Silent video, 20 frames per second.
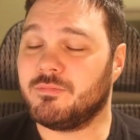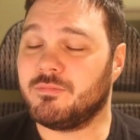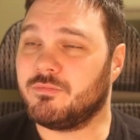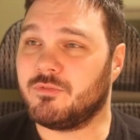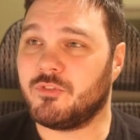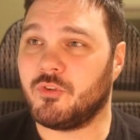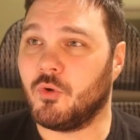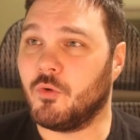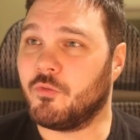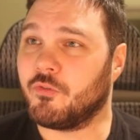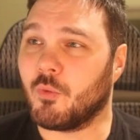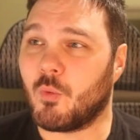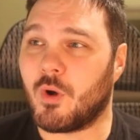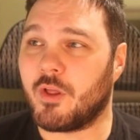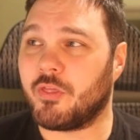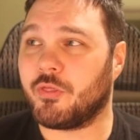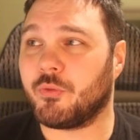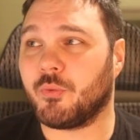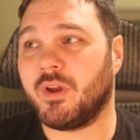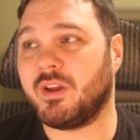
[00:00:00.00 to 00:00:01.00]
2 for
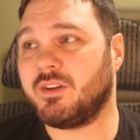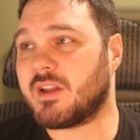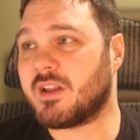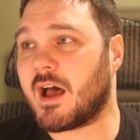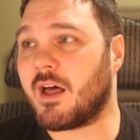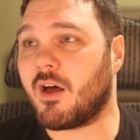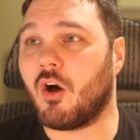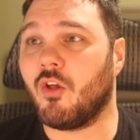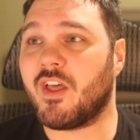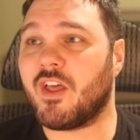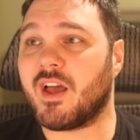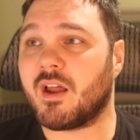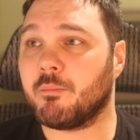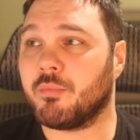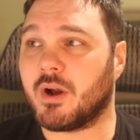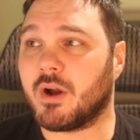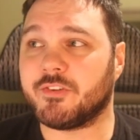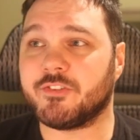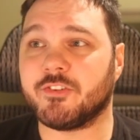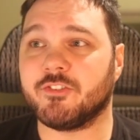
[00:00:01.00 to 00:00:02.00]
1/3, not all that
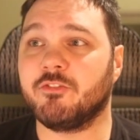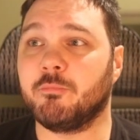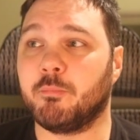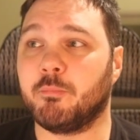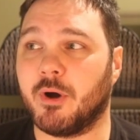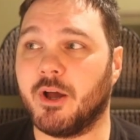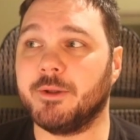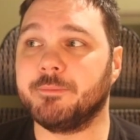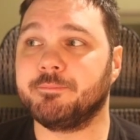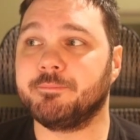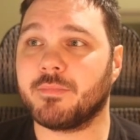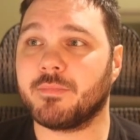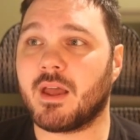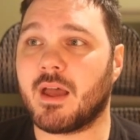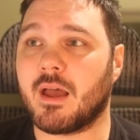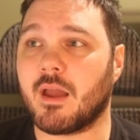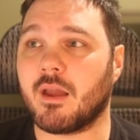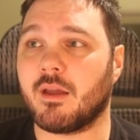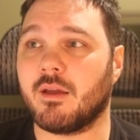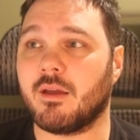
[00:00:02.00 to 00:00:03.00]
impressive, but
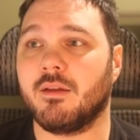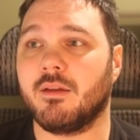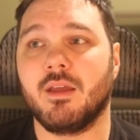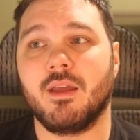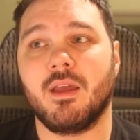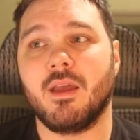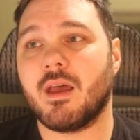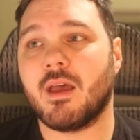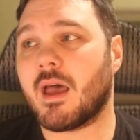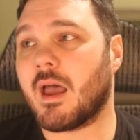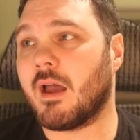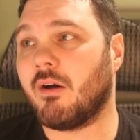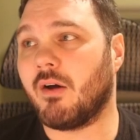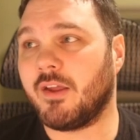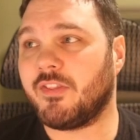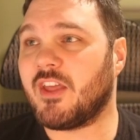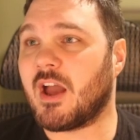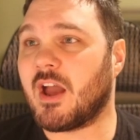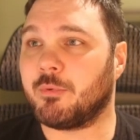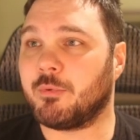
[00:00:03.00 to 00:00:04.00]
I like
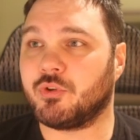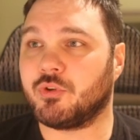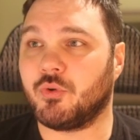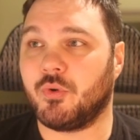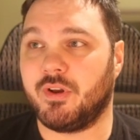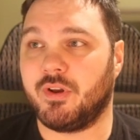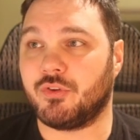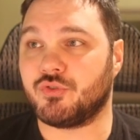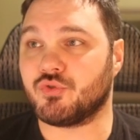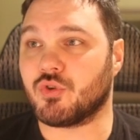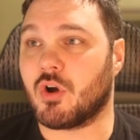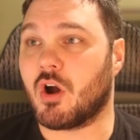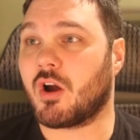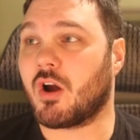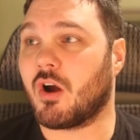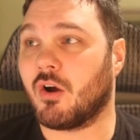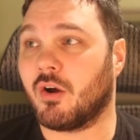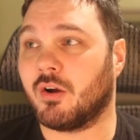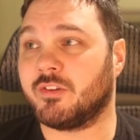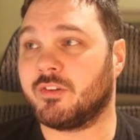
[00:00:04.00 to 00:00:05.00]
the opportunity to draw
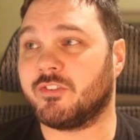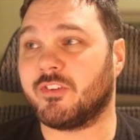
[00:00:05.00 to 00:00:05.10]
cards,